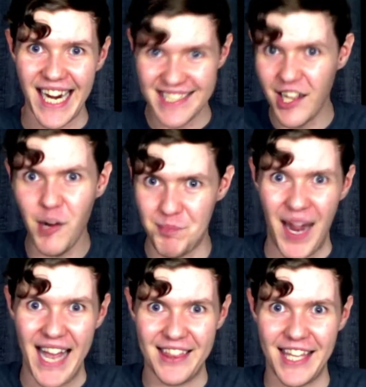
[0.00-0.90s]
It's not a
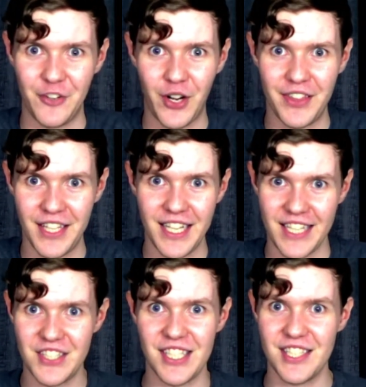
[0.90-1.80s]
bad thing or anything,
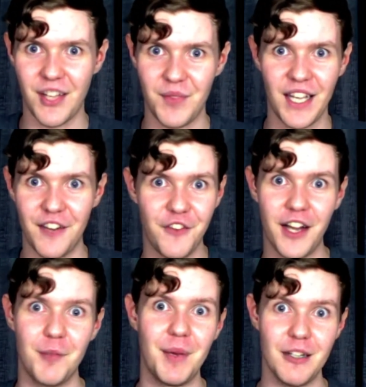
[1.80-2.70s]
it's just something I
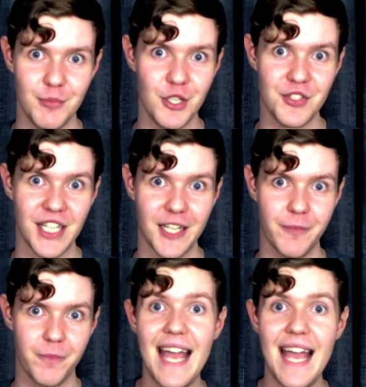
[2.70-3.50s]
find a bit amusing.